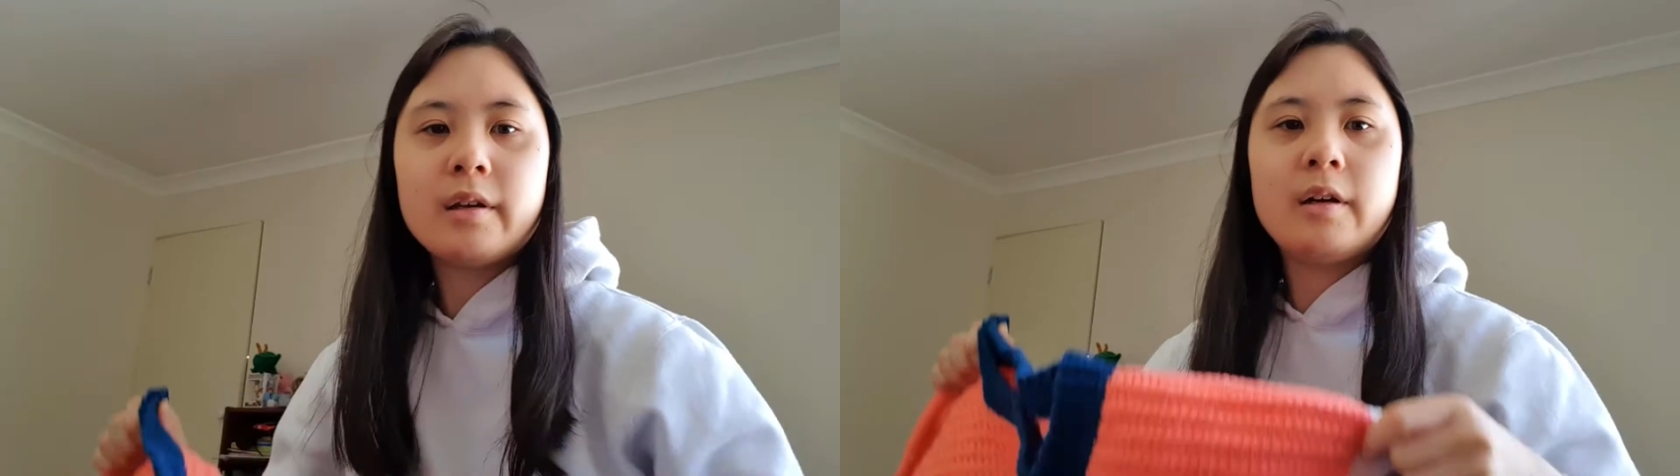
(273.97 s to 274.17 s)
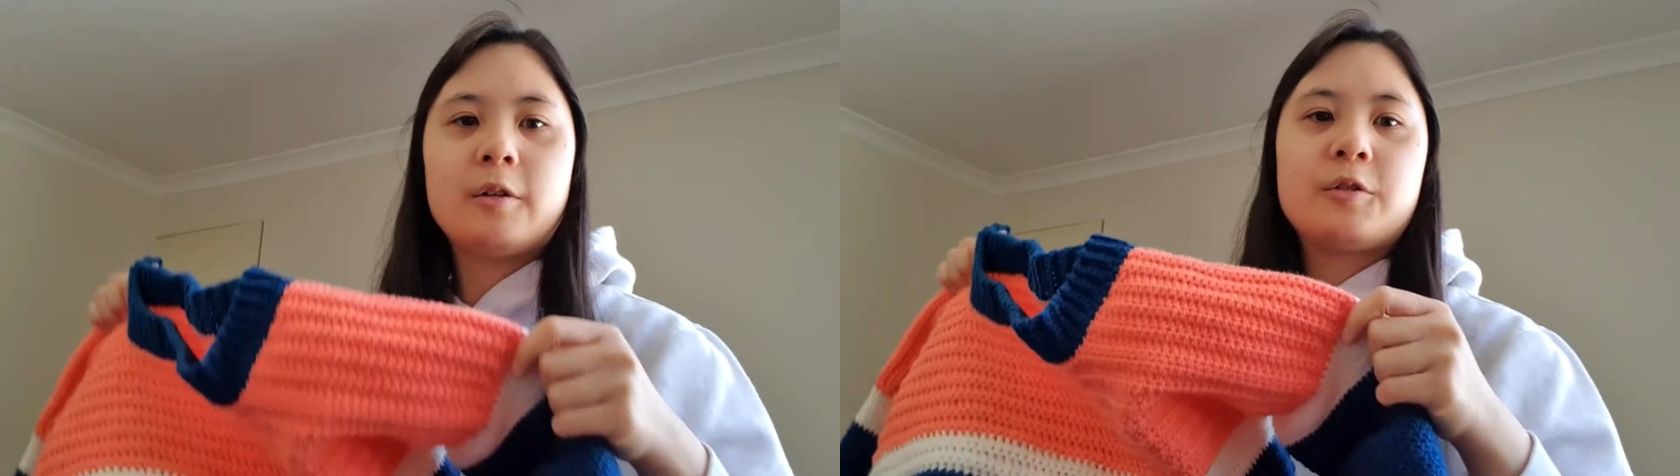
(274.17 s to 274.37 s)

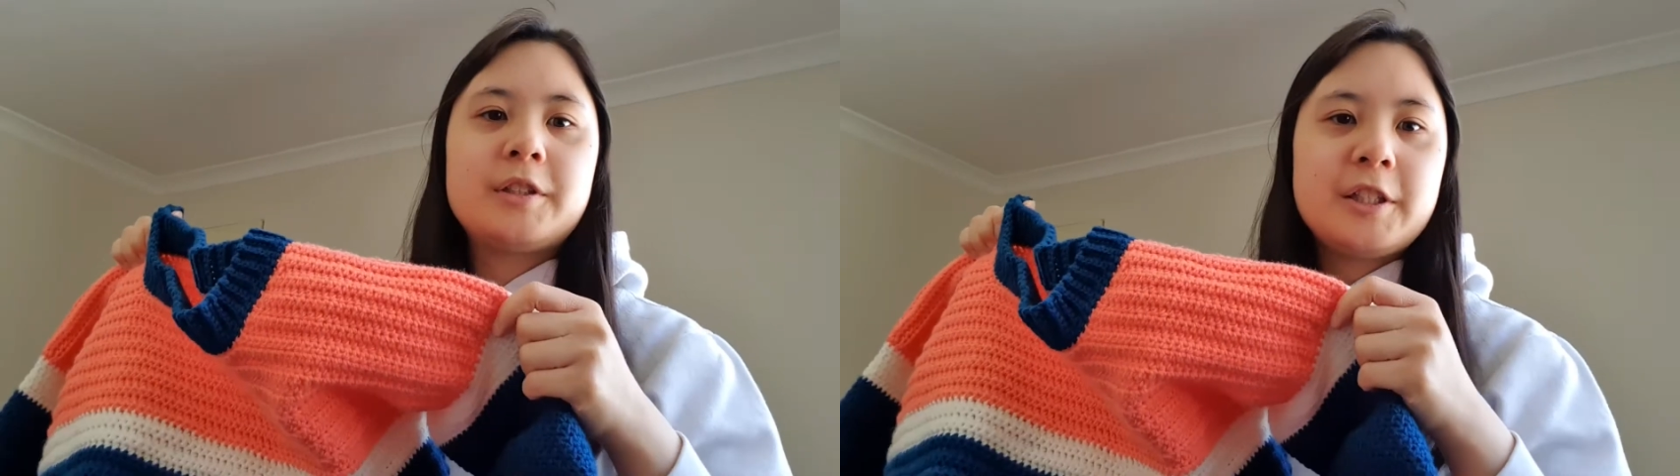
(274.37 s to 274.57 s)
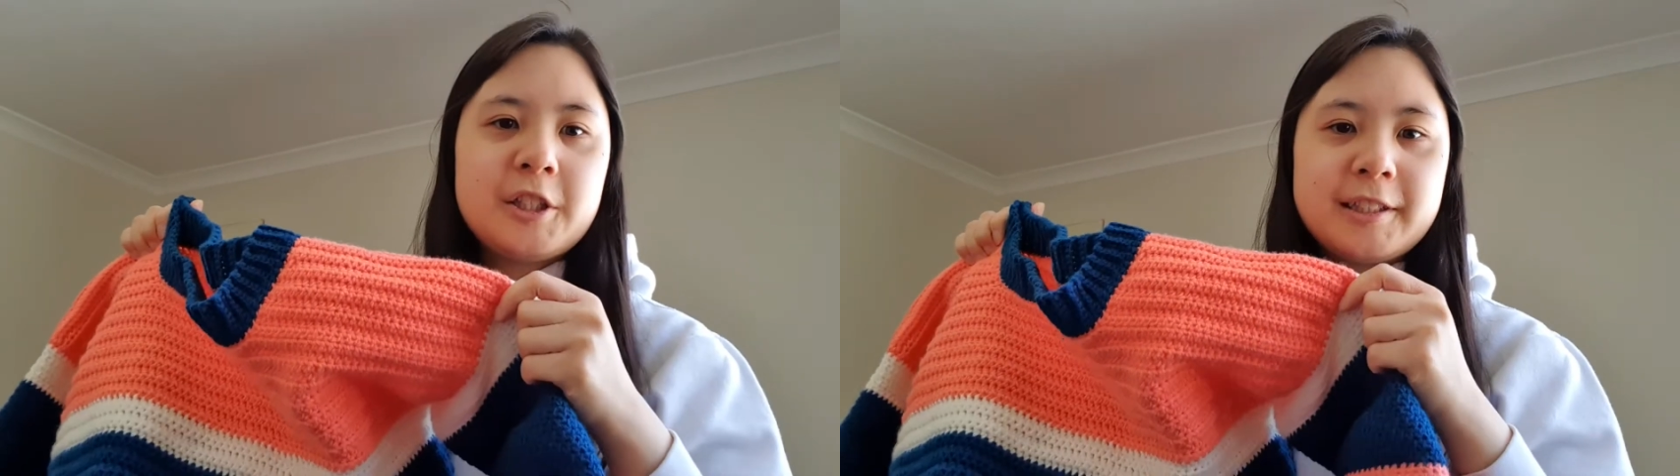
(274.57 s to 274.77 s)
I'd
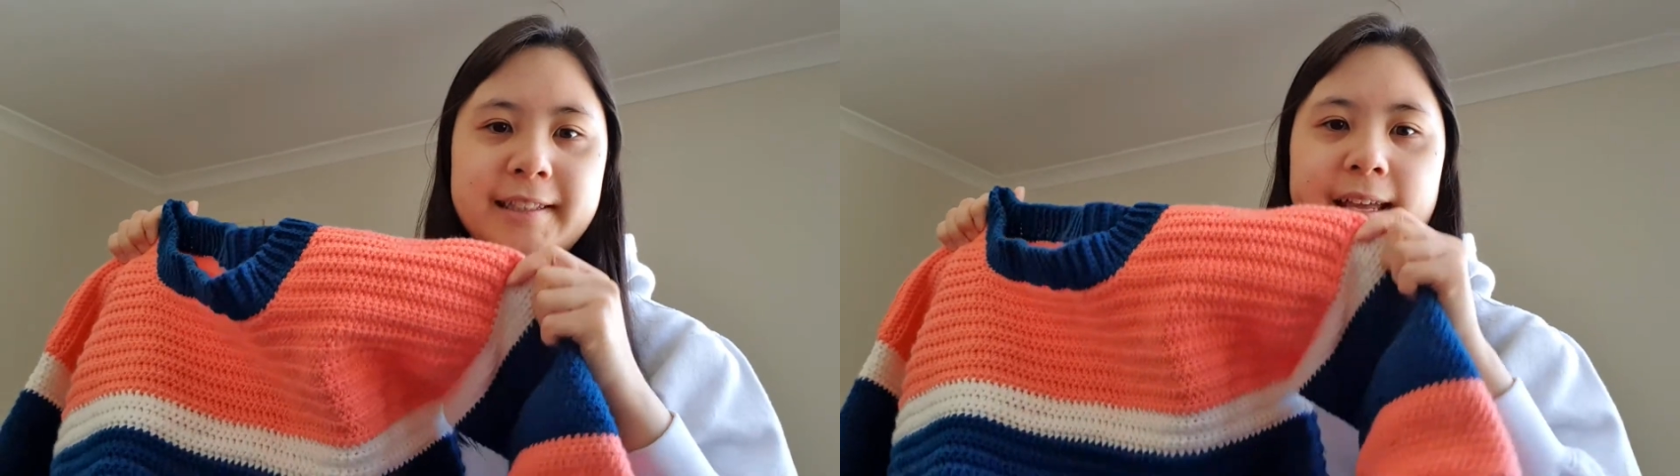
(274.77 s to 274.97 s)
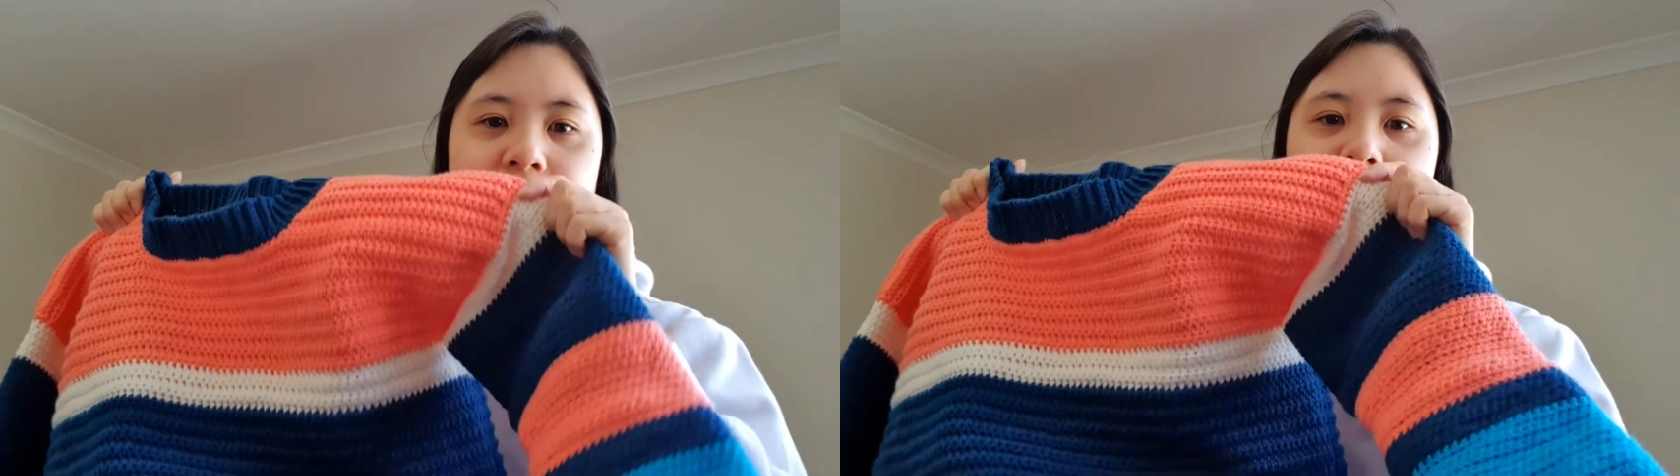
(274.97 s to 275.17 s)
also just
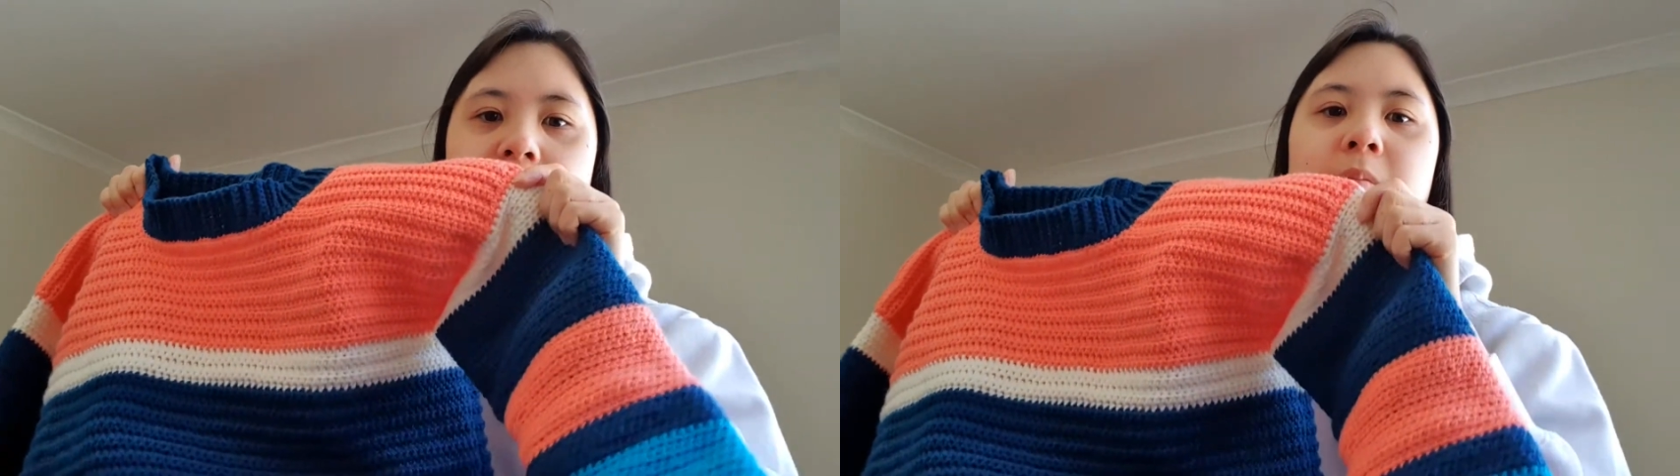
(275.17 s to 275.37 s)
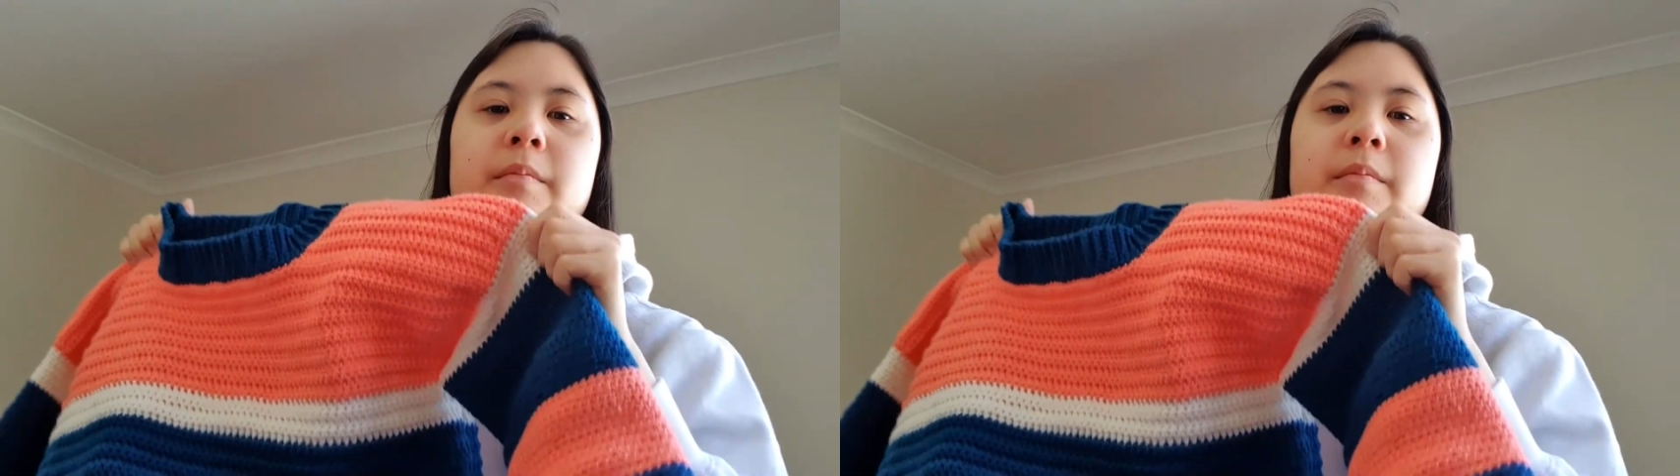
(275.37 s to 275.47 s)
say that